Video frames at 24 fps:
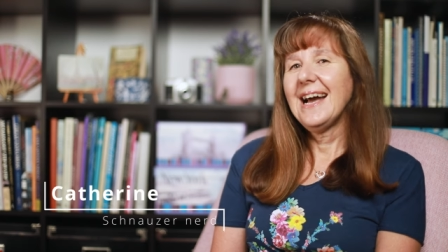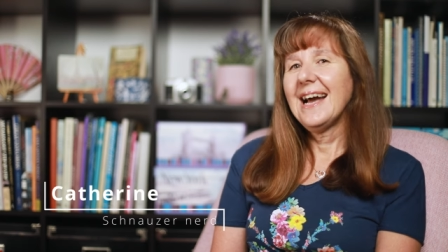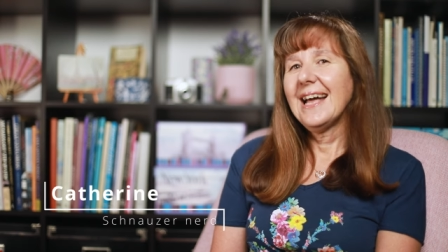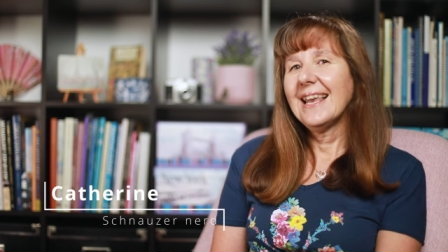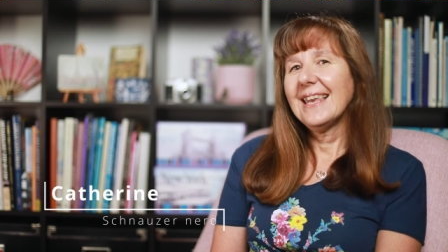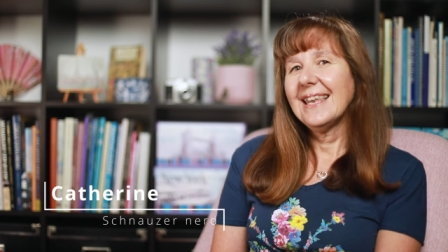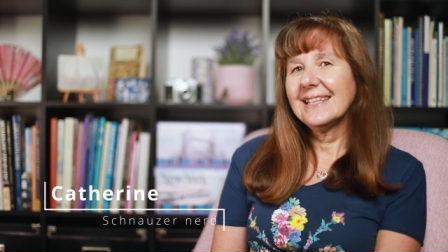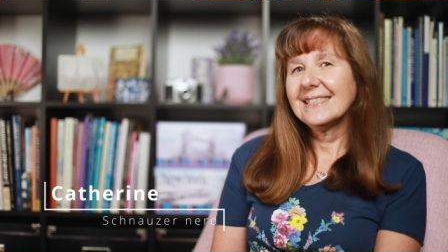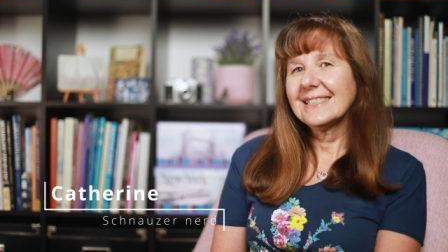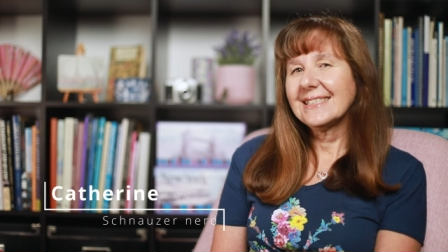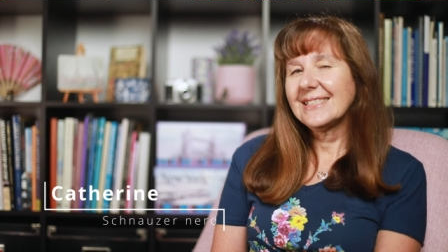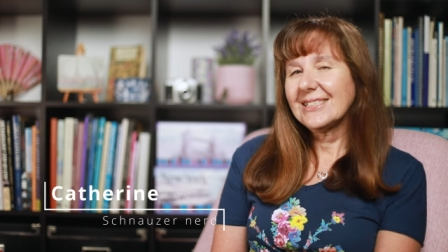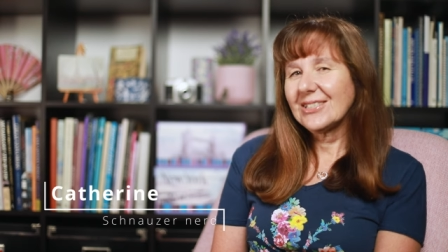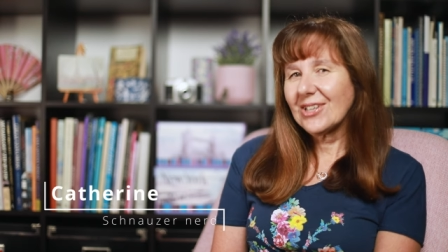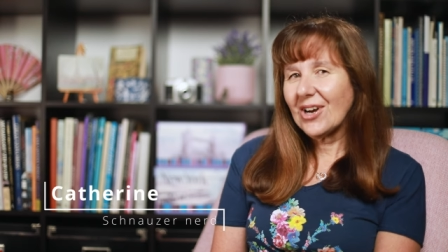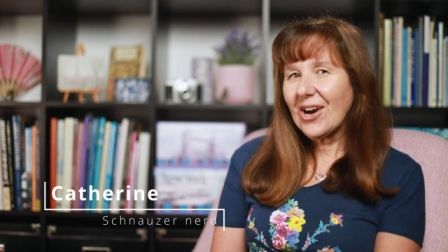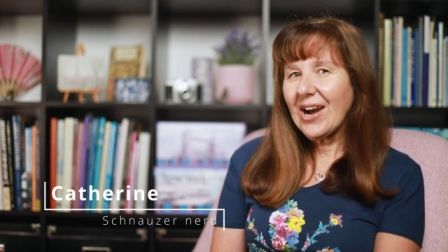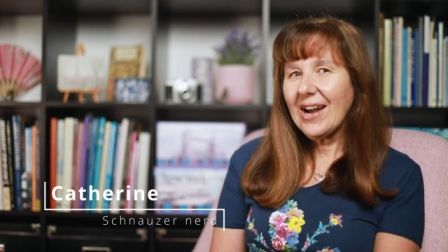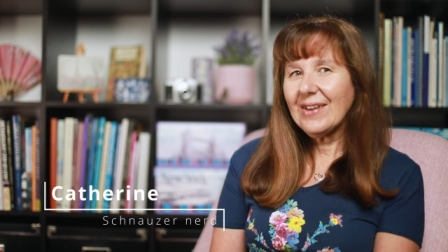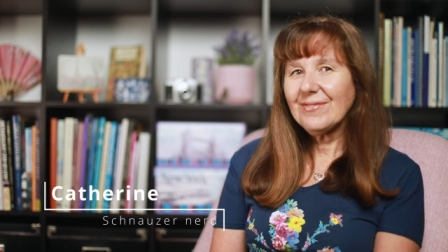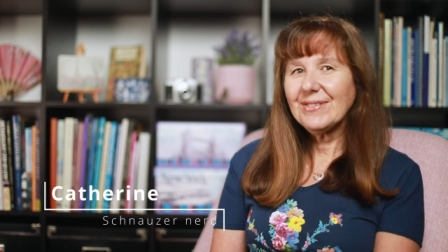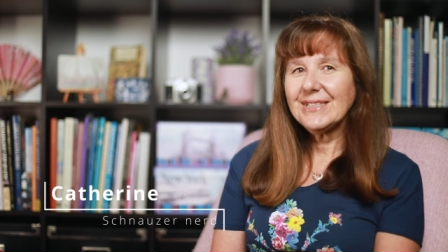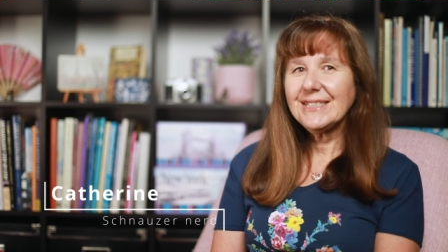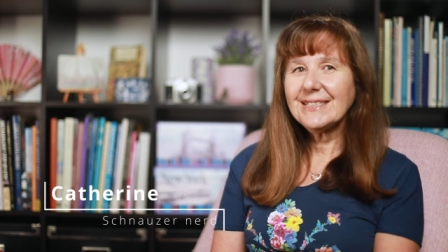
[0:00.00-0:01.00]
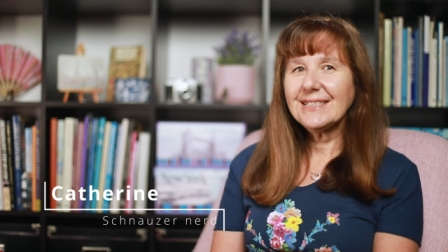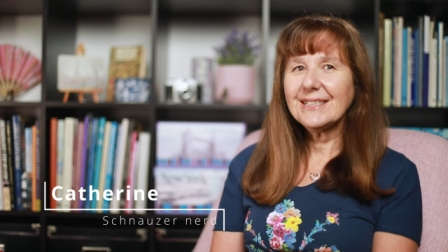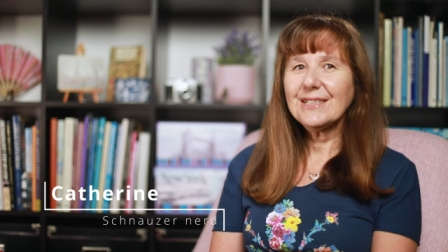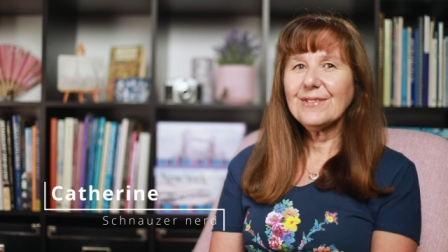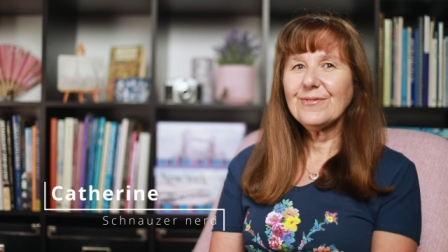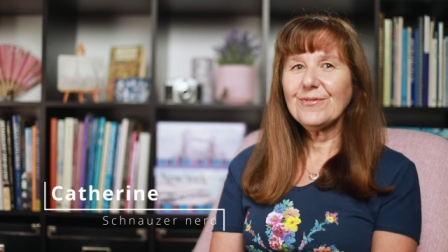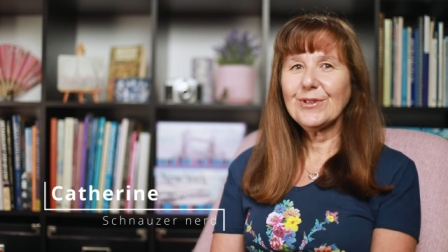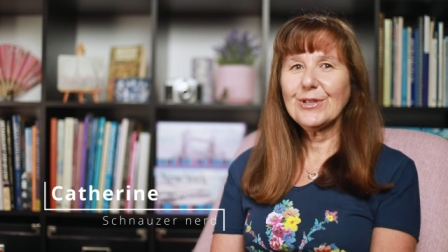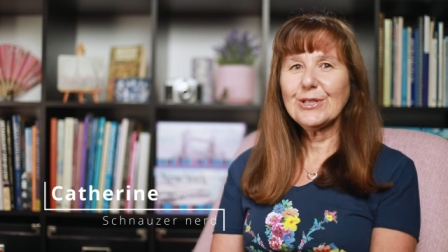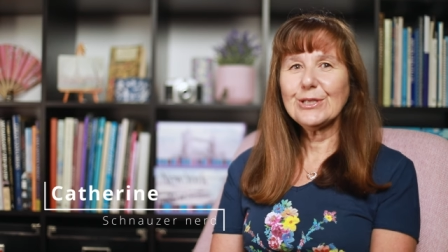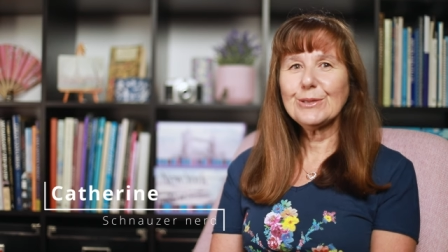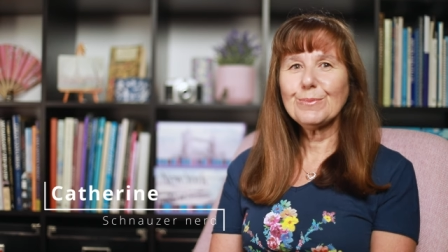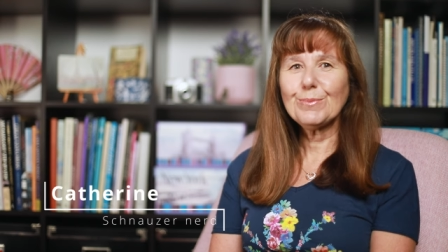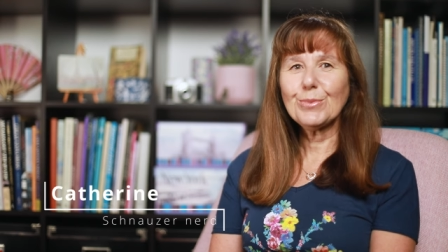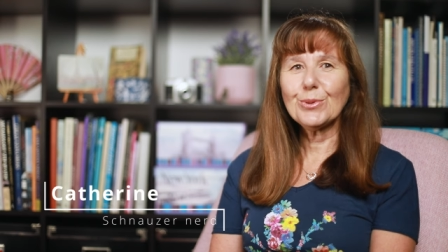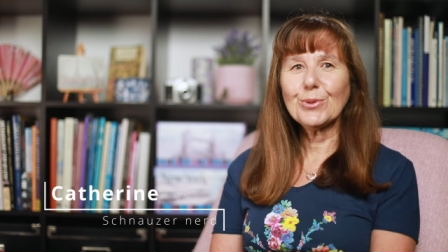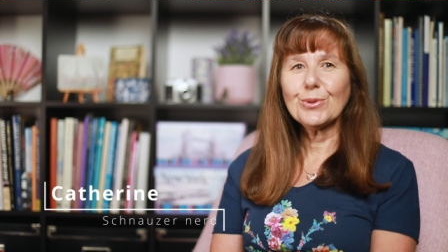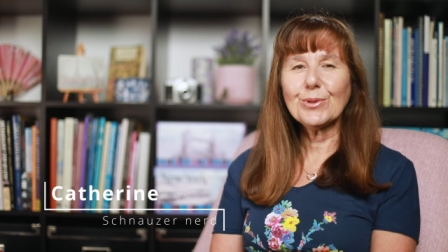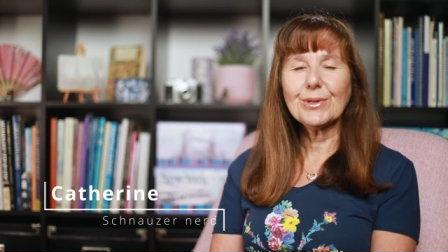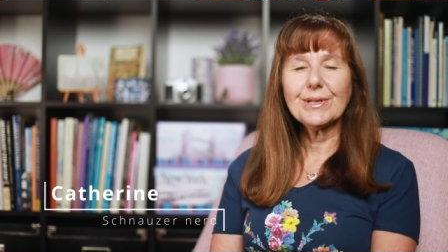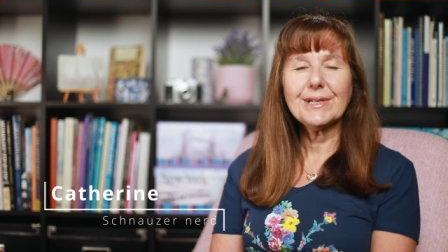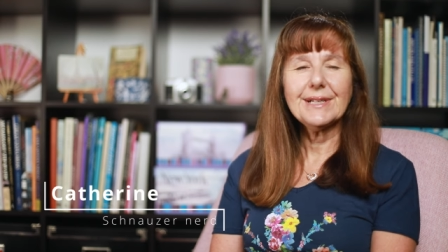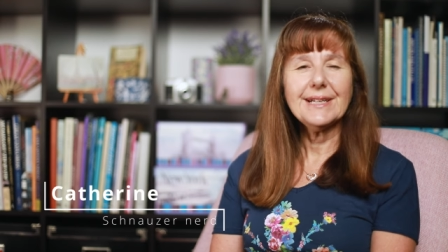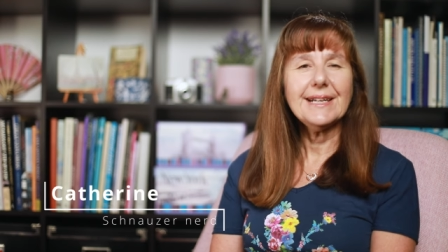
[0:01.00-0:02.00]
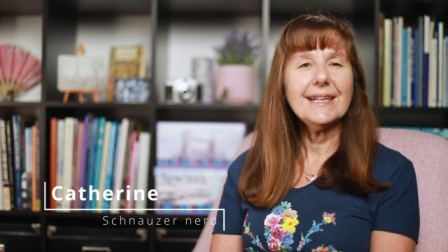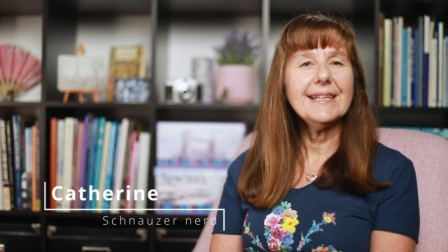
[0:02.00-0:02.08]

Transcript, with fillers: Let's dive into the first book,